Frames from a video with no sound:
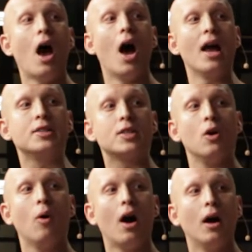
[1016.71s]
And
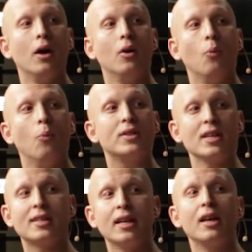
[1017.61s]
so
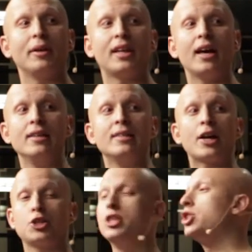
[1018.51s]
what's exciting about that is
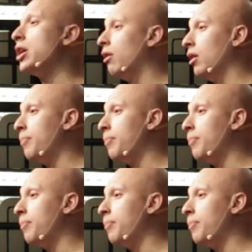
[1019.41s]
actually in general,